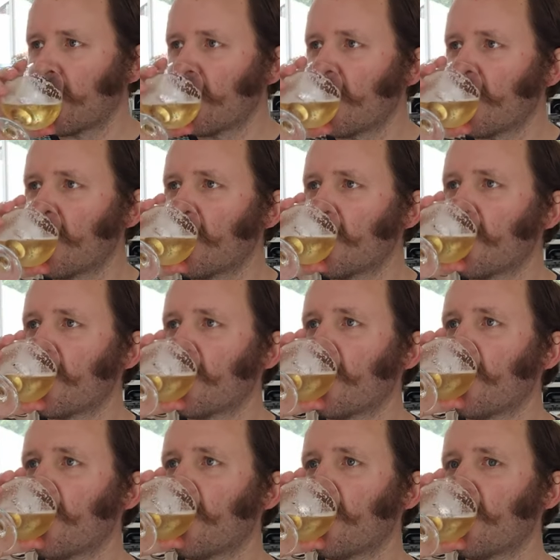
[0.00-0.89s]

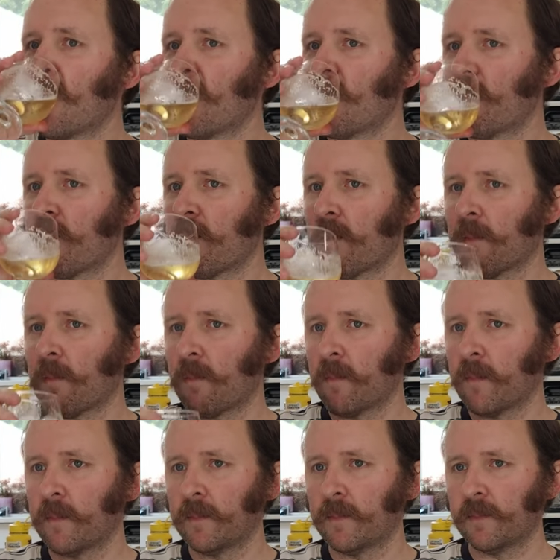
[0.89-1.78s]

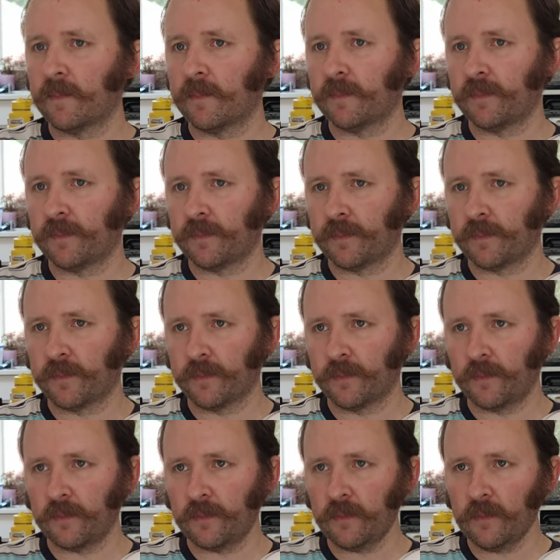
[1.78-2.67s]

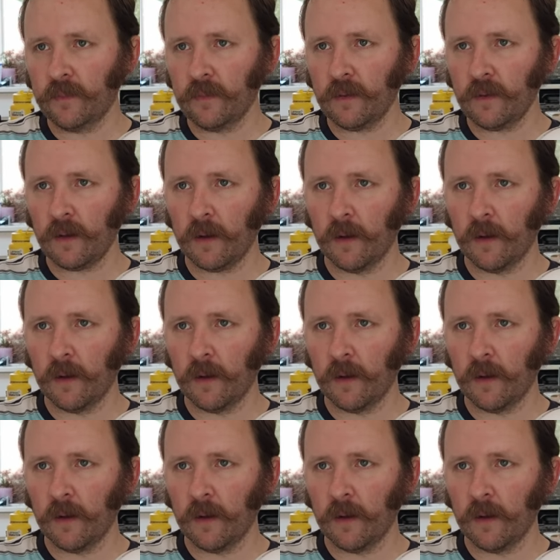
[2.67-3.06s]
(no one is talking)